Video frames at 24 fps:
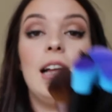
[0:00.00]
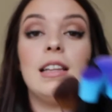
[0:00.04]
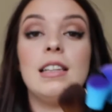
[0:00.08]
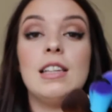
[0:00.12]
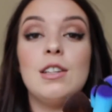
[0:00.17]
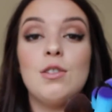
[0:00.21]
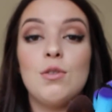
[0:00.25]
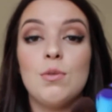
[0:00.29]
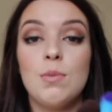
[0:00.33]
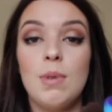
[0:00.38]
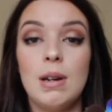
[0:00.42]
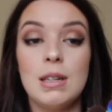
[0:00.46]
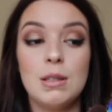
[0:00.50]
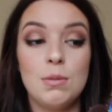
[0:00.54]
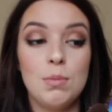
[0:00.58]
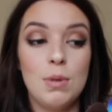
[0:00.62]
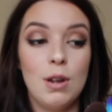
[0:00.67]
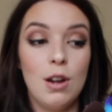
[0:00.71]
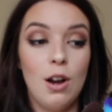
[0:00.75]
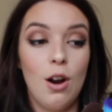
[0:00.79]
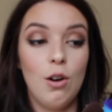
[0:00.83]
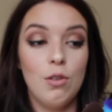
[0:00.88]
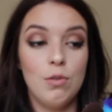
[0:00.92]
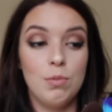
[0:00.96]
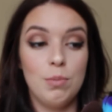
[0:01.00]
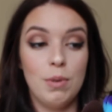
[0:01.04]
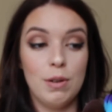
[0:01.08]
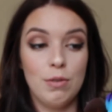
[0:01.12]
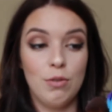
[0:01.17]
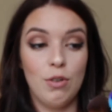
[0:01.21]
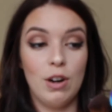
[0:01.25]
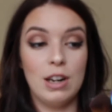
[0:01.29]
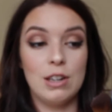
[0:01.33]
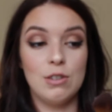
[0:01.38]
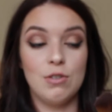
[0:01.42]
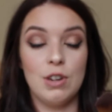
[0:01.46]
And this reminds me of my
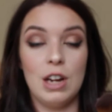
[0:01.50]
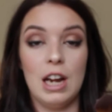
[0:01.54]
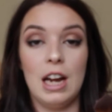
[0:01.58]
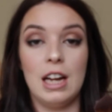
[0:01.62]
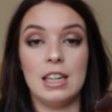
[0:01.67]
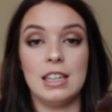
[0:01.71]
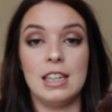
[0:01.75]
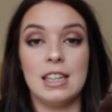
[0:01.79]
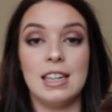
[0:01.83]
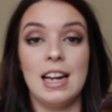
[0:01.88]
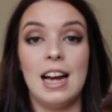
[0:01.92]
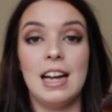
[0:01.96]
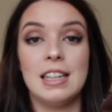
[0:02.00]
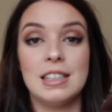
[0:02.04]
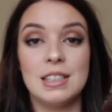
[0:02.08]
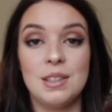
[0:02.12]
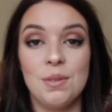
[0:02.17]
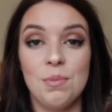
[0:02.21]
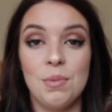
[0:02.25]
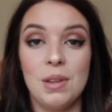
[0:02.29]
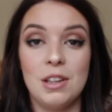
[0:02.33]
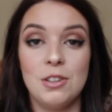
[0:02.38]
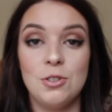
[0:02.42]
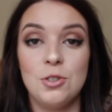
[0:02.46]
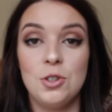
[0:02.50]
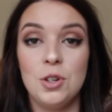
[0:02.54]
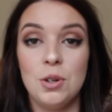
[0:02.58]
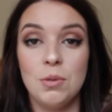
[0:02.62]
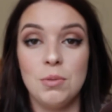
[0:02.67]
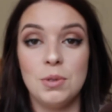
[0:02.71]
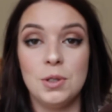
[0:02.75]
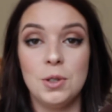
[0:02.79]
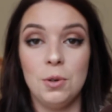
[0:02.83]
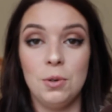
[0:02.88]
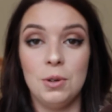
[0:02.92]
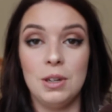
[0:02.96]
friend Rihanna and something she
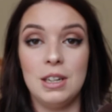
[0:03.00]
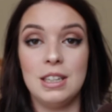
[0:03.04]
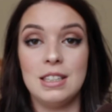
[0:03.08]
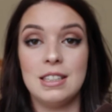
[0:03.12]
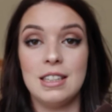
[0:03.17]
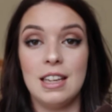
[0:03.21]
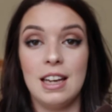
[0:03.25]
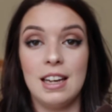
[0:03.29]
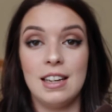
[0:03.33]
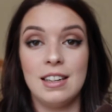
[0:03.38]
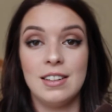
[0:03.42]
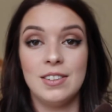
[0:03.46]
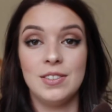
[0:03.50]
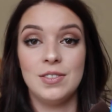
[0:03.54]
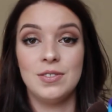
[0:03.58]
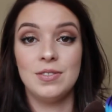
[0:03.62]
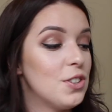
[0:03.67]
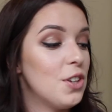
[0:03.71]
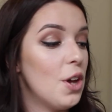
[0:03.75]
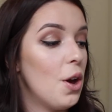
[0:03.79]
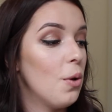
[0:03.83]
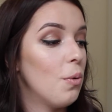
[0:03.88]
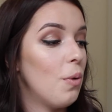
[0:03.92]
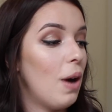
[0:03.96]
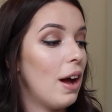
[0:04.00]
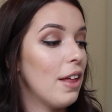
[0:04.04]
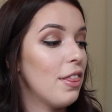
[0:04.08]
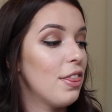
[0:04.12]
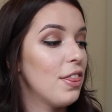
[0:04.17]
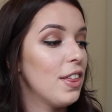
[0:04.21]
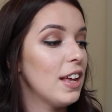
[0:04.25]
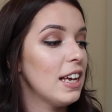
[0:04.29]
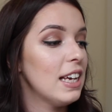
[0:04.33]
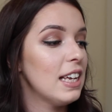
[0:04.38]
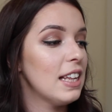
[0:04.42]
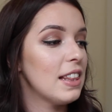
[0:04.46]
would totally say. So I
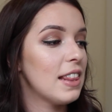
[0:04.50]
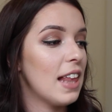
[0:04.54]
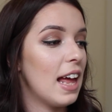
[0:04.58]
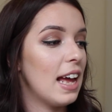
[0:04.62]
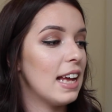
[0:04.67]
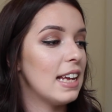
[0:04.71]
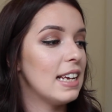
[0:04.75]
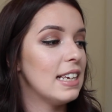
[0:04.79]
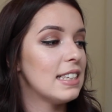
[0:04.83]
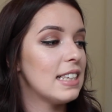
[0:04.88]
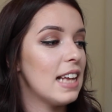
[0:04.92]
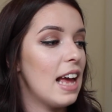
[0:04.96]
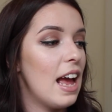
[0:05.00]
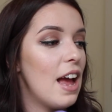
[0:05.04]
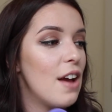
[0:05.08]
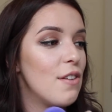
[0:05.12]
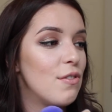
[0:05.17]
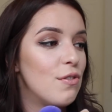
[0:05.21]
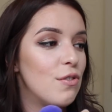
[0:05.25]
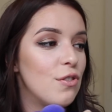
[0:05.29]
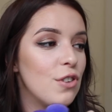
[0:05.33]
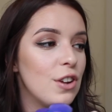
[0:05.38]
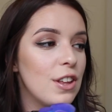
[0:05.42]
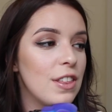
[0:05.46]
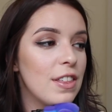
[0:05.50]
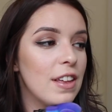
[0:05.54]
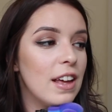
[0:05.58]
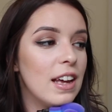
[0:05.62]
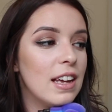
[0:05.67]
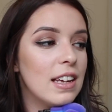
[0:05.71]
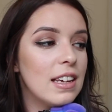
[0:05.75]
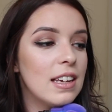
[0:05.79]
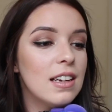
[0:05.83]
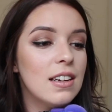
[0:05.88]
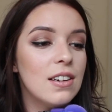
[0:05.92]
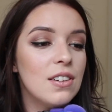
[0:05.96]
think that is
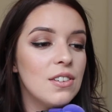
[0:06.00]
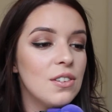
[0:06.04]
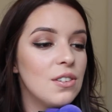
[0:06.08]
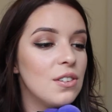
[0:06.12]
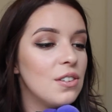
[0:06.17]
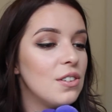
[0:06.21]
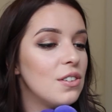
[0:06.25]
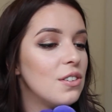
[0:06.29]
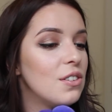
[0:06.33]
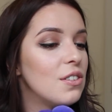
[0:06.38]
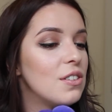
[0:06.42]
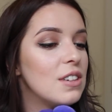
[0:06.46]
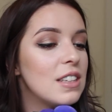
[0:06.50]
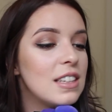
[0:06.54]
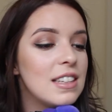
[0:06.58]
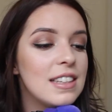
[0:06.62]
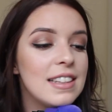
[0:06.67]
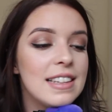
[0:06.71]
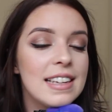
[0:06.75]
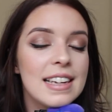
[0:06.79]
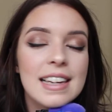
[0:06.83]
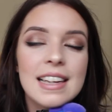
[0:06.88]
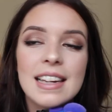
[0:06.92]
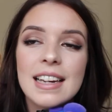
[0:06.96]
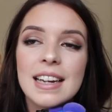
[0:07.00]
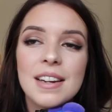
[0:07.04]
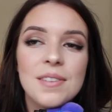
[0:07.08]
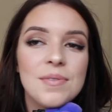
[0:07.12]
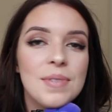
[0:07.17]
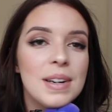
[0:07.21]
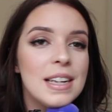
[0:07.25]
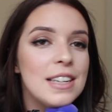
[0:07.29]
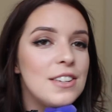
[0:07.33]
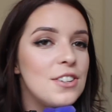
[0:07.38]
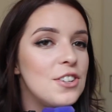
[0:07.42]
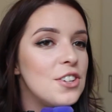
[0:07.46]
everything. Oh, it's tickling
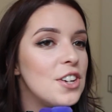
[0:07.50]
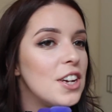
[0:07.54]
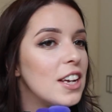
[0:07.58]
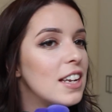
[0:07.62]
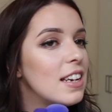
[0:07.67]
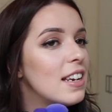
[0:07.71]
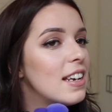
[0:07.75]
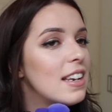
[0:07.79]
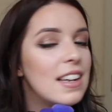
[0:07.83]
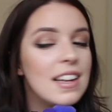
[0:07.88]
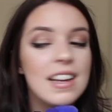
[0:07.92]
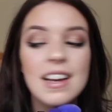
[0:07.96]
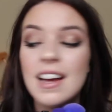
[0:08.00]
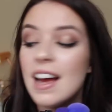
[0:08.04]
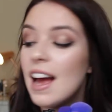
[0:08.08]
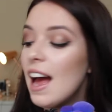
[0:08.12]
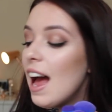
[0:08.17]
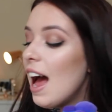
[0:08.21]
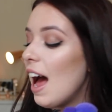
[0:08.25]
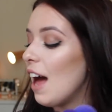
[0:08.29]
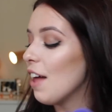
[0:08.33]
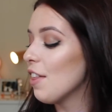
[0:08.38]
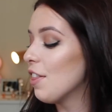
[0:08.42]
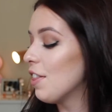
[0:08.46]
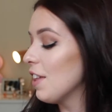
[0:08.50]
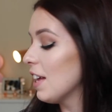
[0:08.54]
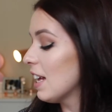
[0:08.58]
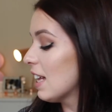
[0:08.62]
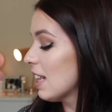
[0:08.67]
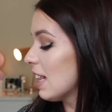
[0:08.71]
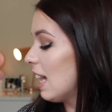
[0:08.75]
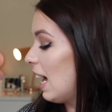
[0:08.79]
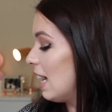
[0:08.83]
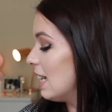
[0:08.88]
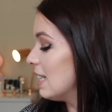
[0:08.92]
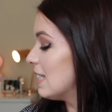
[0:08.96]
my chin. I
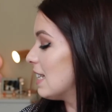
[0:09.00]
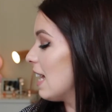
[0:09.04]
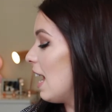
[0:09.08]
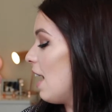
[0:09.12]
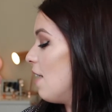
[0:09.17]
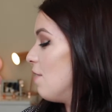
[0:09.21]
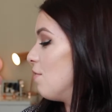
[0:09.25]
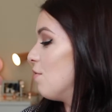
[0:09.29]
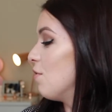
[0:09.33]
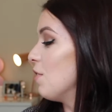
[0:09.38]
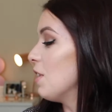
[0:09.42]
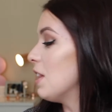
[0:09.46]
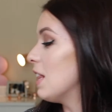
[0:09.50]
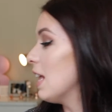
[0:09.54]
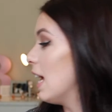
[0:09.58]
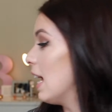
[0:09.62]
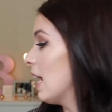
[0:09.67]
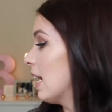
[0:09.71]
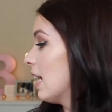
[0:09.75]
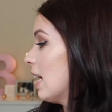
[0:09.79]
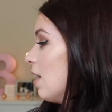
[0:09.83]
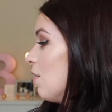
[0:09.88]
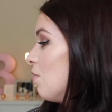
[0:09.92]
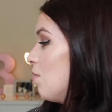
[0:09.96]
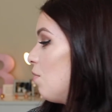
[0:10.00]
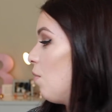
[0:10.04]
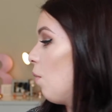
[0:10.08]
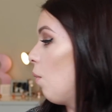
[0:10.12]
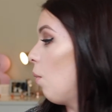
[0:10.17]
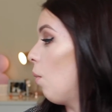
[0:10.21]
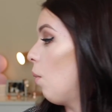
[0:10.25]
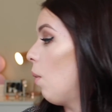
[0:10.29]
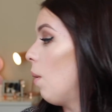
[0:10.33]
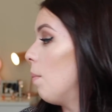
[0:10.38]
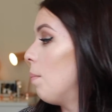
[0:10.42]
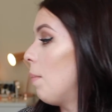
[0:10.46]
think that is everything
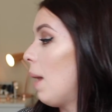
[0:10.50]
for